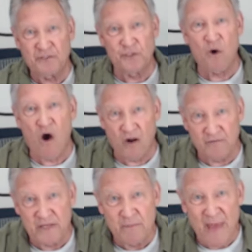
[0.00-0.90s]
to all
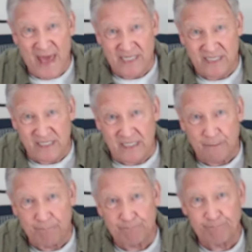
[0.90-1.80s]
of humanity.
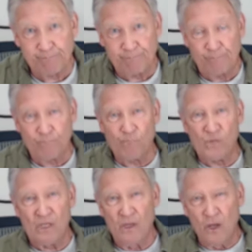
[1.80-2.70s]

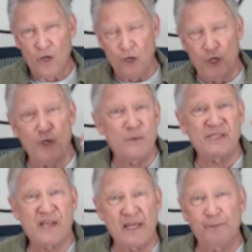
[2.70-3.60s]
Who
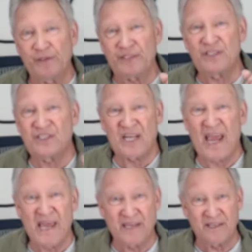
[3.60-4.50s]
is able to
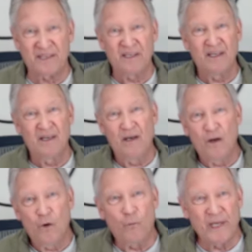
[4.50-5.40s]
stand
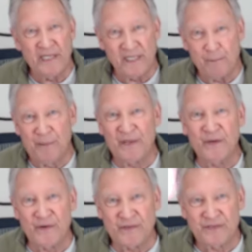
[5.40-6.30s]
when he
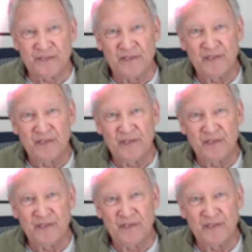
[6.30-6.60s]
appears?